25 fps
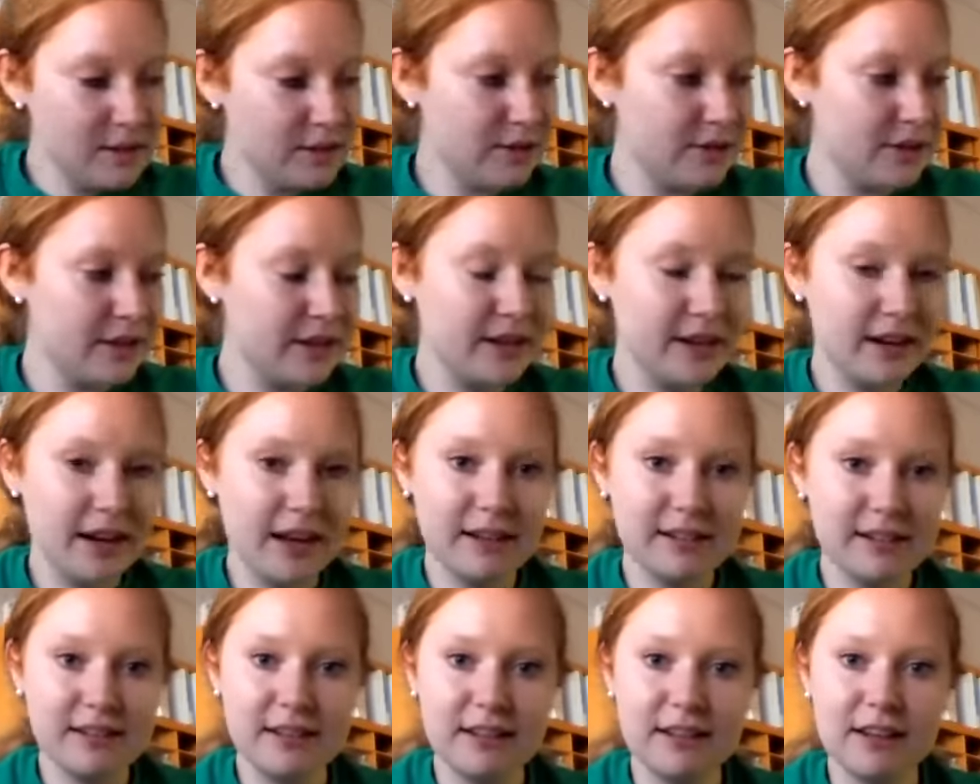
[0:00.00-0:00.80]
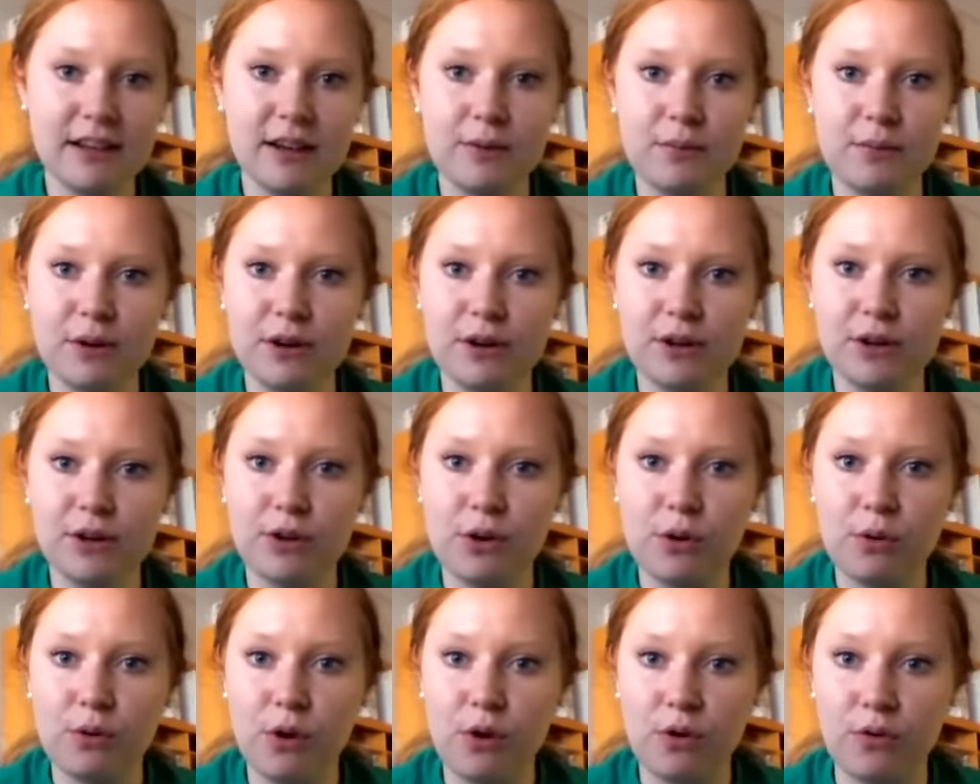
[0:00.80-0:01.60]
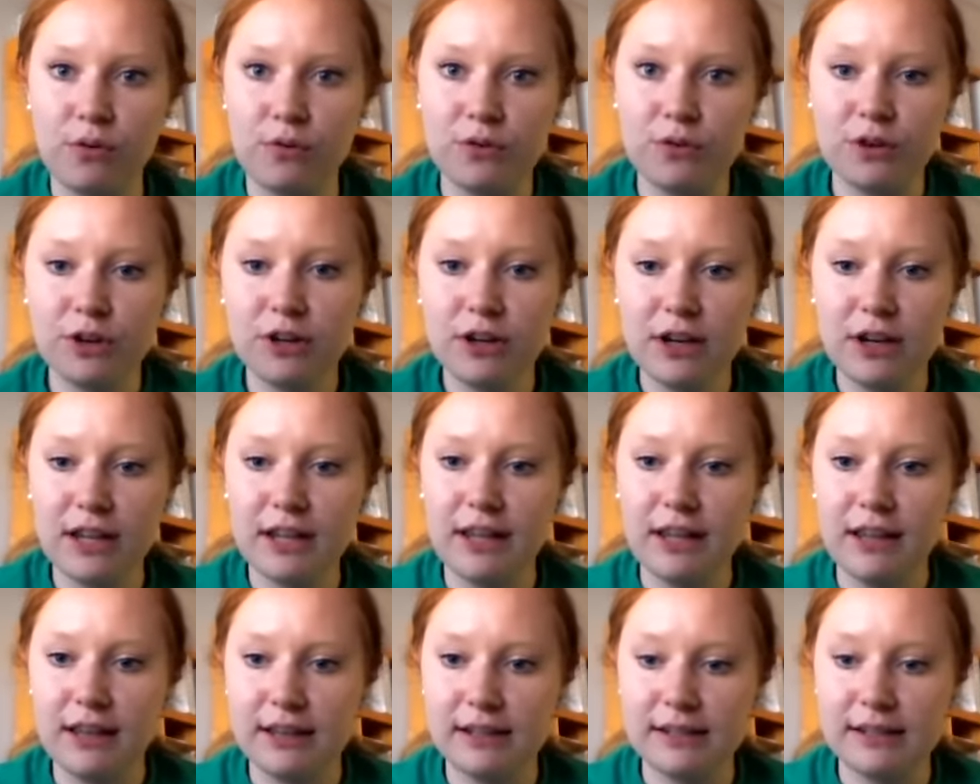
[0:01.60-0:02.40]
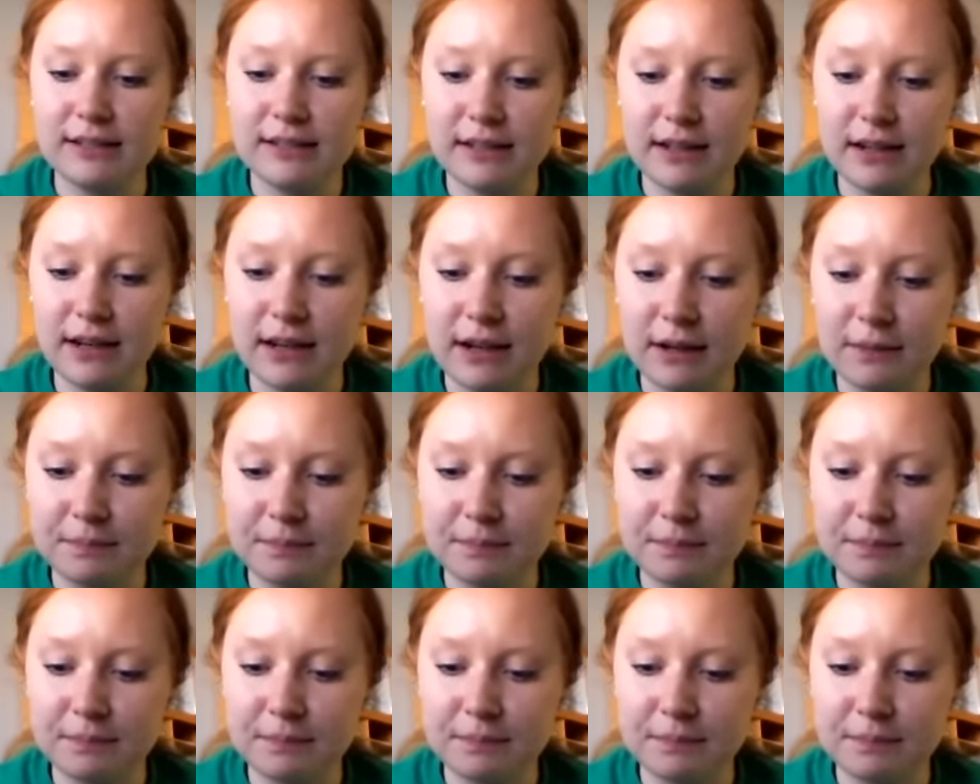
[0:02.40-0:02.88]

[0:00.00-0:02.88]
So the next thing I want to go over is